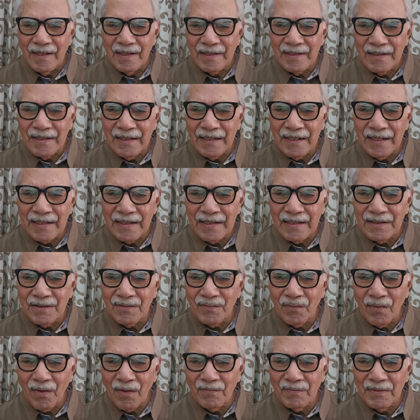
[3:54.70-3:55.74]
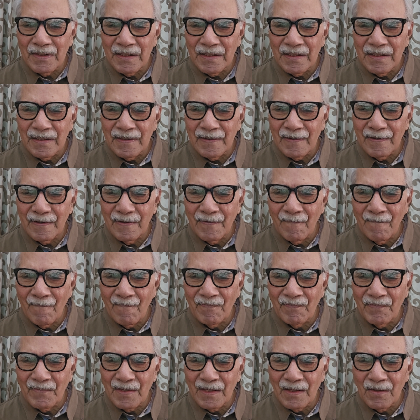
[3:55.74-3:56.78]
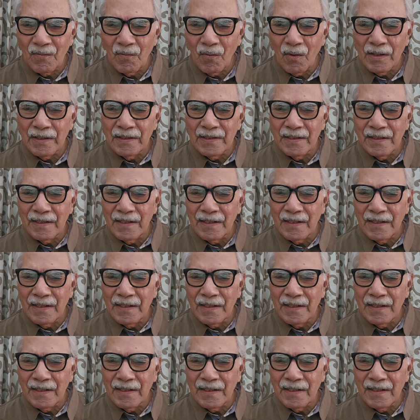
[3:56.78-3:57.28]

clearance from the quality